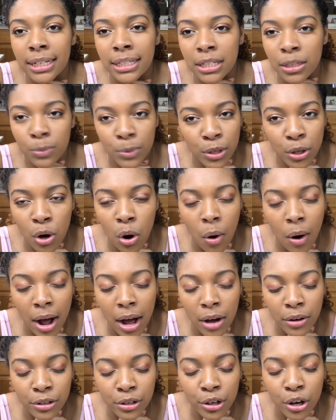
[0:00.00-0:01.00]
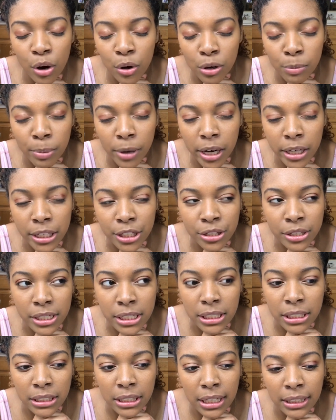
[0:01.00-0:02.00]
didn't want to go out or go to parties or
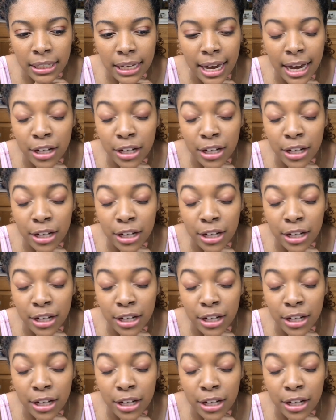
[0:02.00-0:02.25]
anything like that.